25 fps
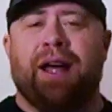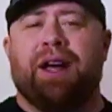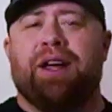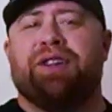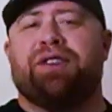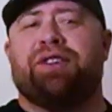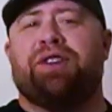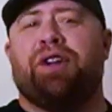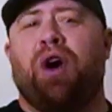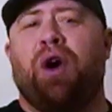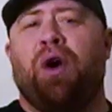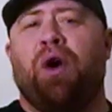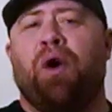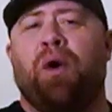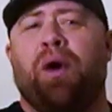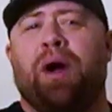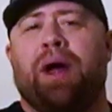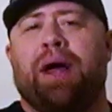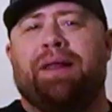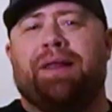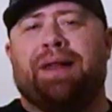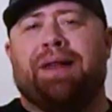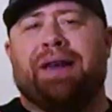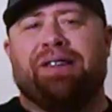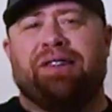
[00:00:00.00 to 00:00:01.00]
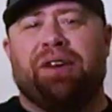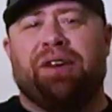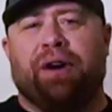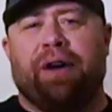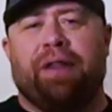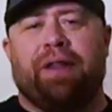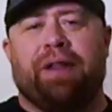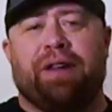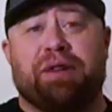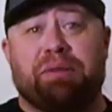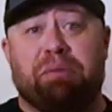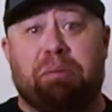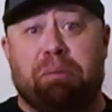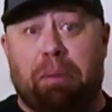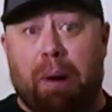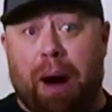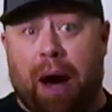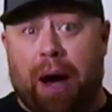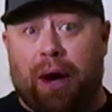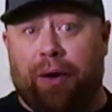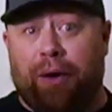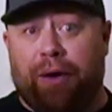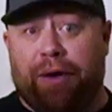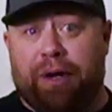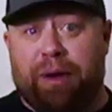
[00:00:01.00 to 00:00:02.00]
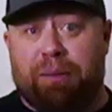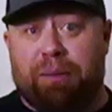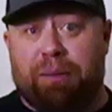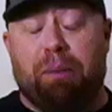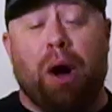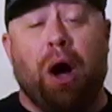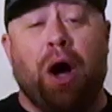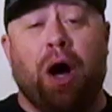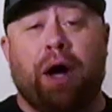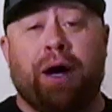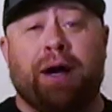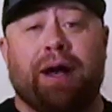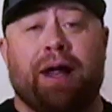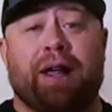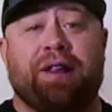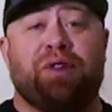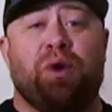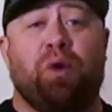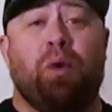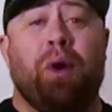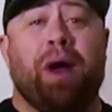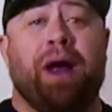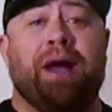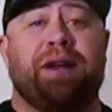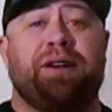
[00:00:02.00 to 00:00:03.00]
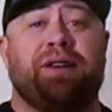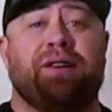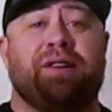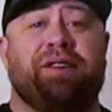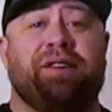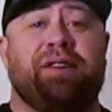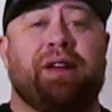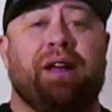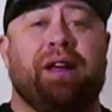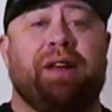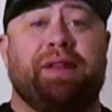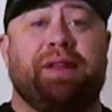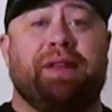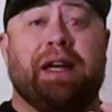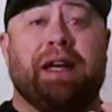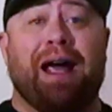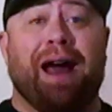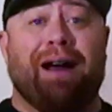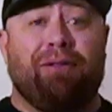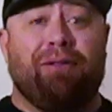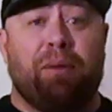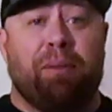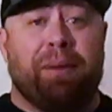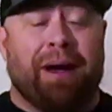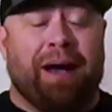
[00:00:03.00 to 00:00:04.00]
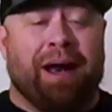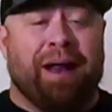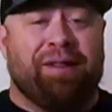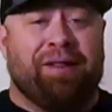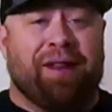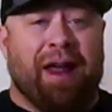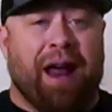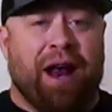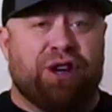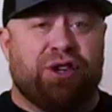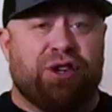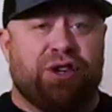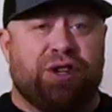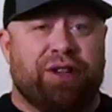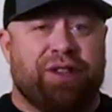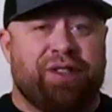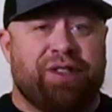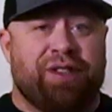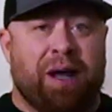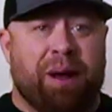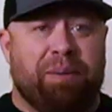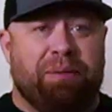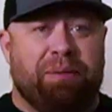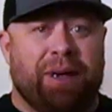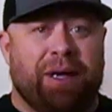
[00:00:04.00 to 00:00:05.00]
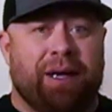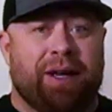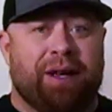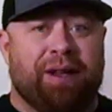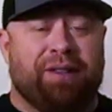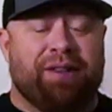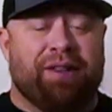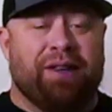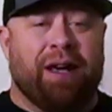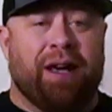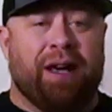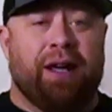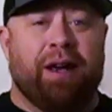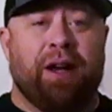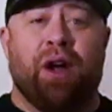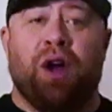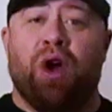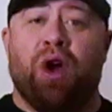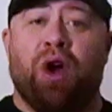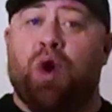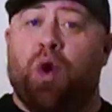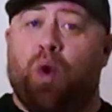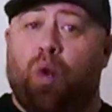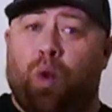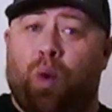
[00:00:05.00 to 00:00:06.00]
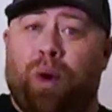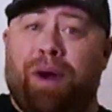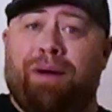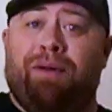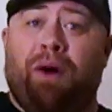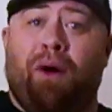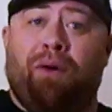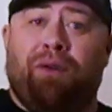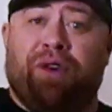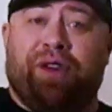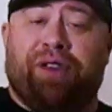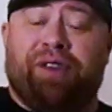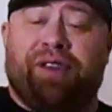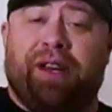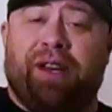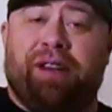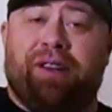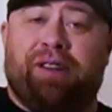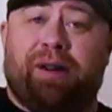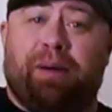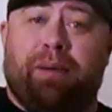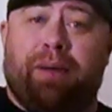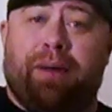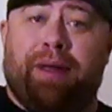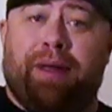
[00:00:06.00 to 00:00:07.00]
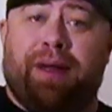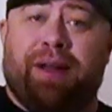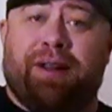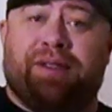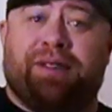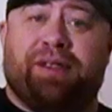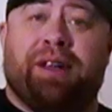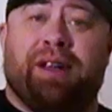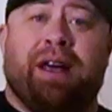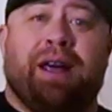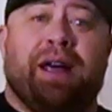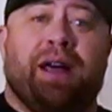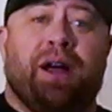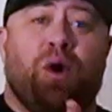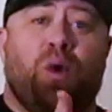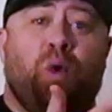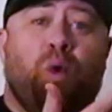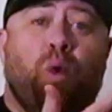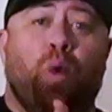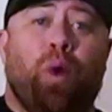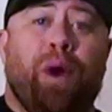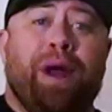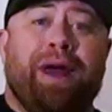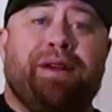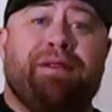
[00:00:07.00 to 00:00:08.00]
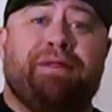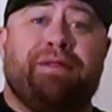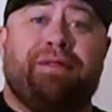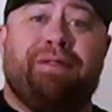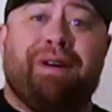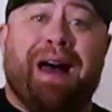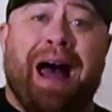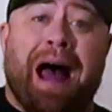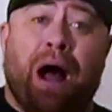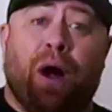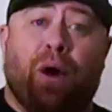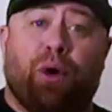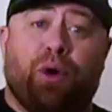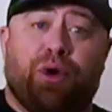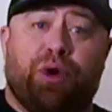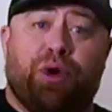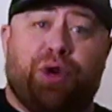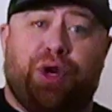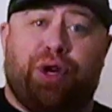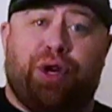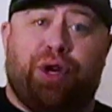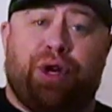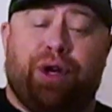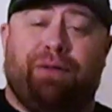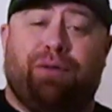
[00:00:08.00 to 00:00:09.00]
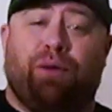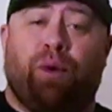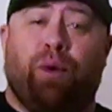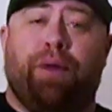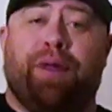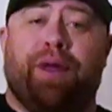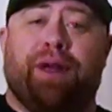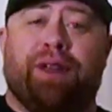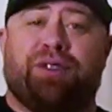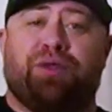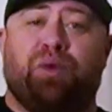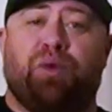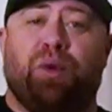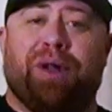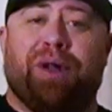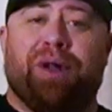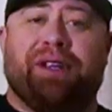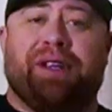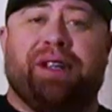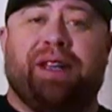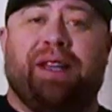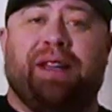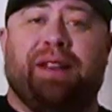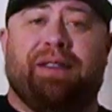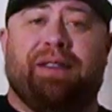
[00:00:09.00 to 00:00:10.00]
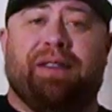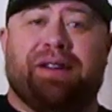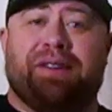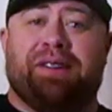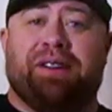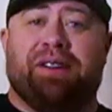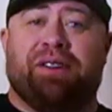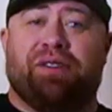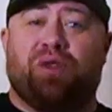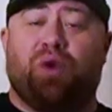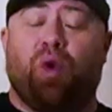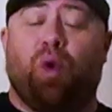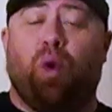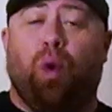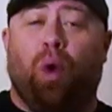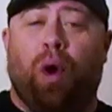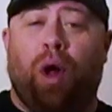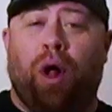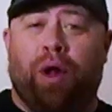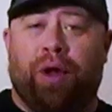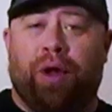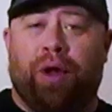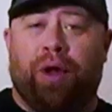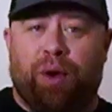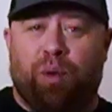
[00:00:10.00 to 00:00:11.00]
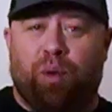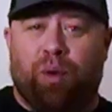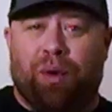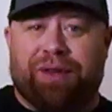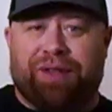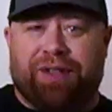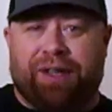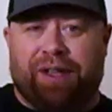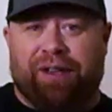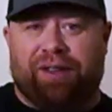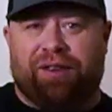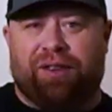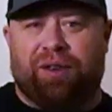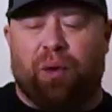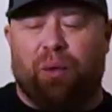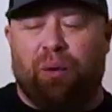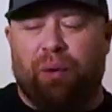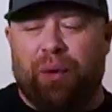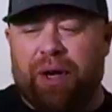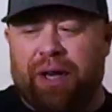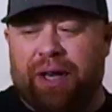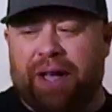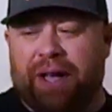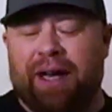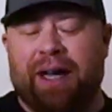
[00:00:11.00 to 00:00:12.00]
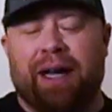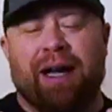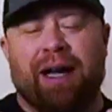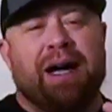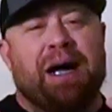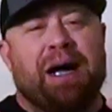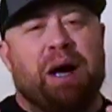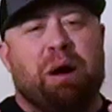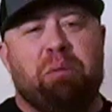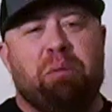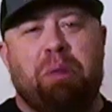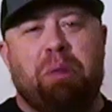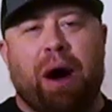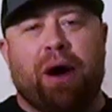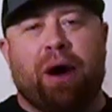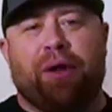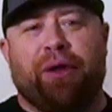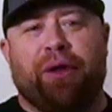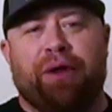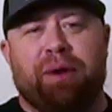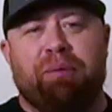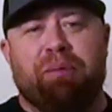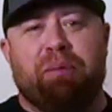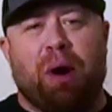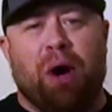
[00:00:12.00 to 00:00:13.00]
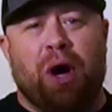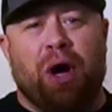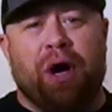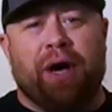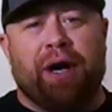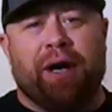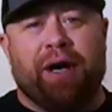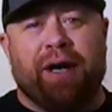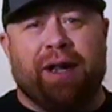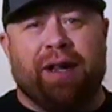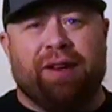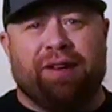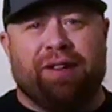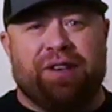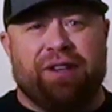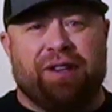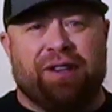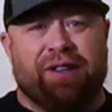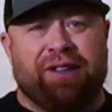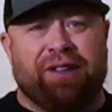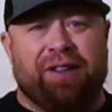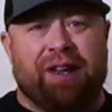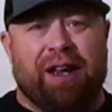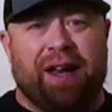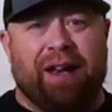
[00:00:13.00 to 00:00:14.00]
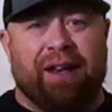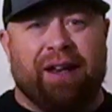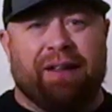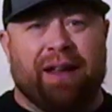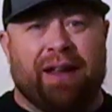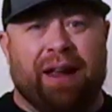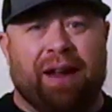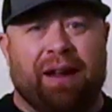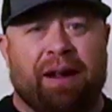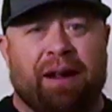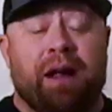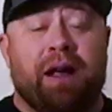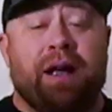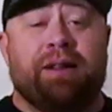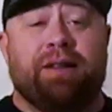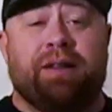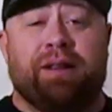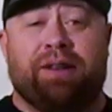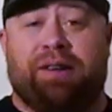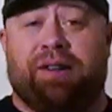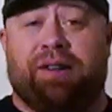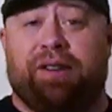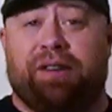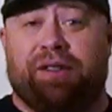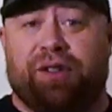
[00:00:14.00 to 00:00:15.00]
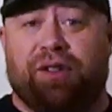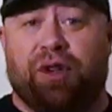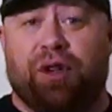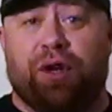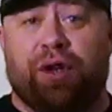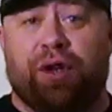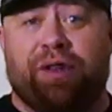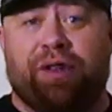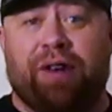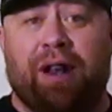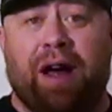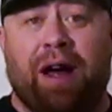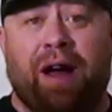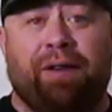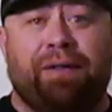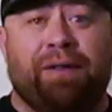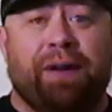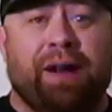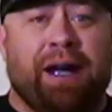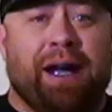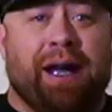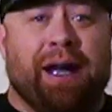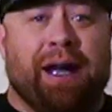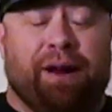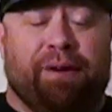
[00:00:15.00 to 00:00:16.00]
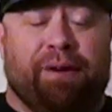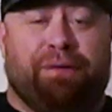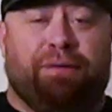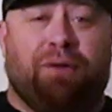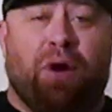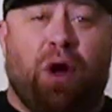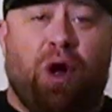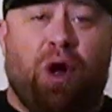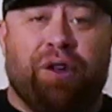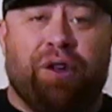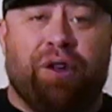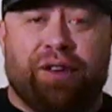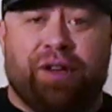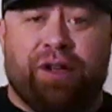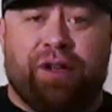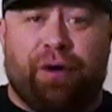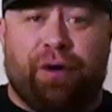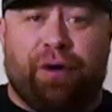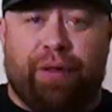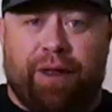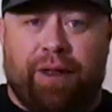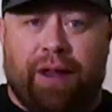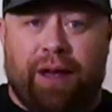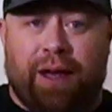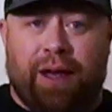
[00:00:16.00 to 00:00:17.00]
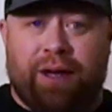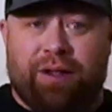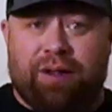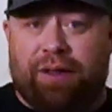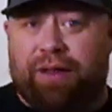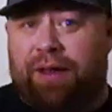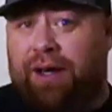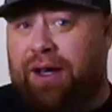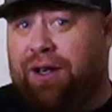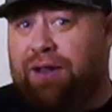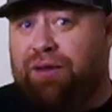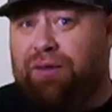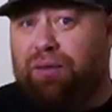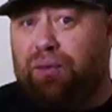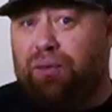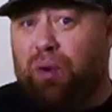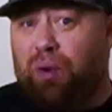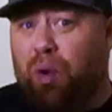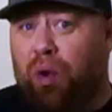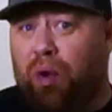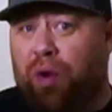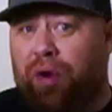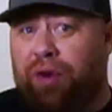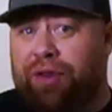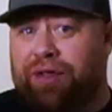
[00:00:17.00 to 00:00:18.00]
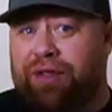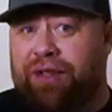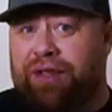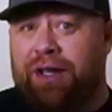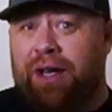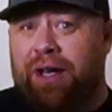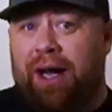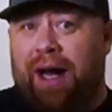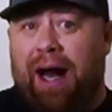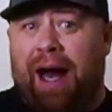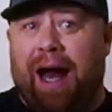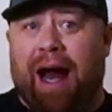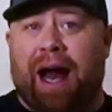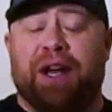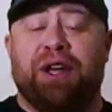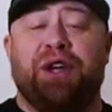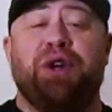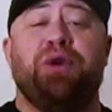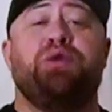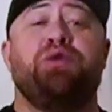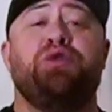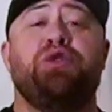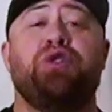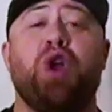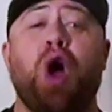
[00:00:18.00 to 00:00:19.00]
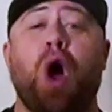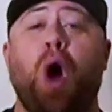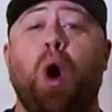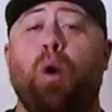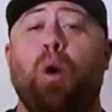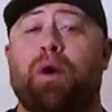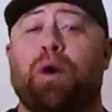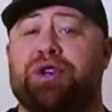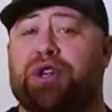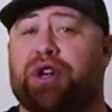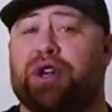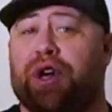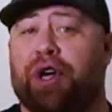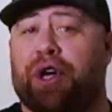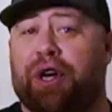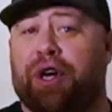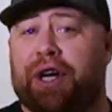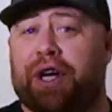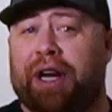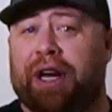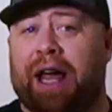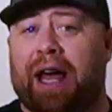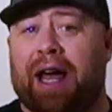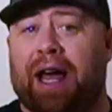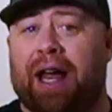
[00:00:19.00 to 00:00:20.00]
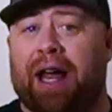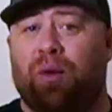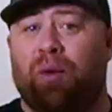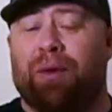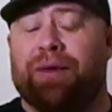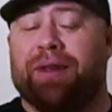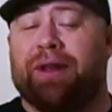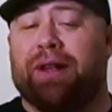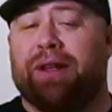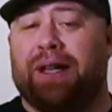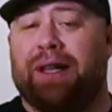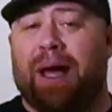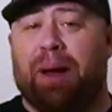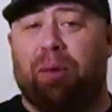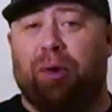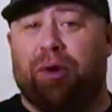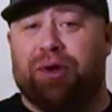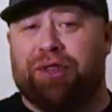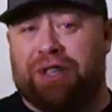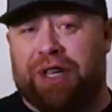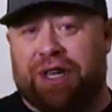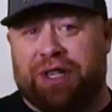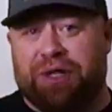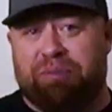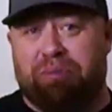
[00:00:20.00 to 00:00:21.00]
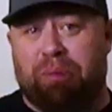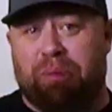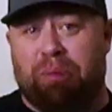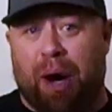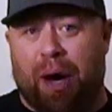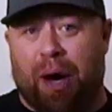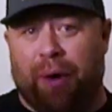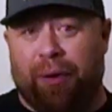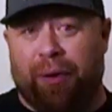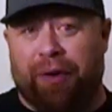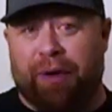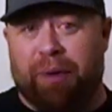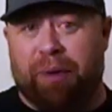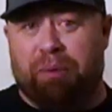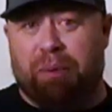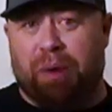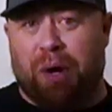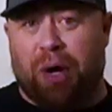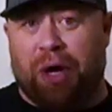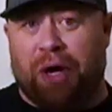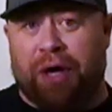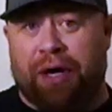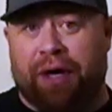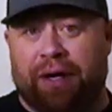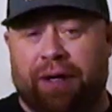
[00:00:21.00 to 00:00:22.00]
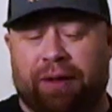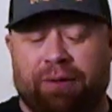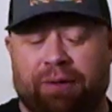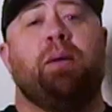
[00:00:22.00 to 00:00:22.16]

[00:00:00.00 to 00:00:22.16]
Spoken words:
So they started this bottled in bond as a way to say the government has actually stepped in and said, we've overseen some of this, we vouch for this whiskey, this is quality whiskey. So really, bottled in bond is just saying that this is good stuff, it falls into these rules, and you know what you're going to get when the label says bottled in bond.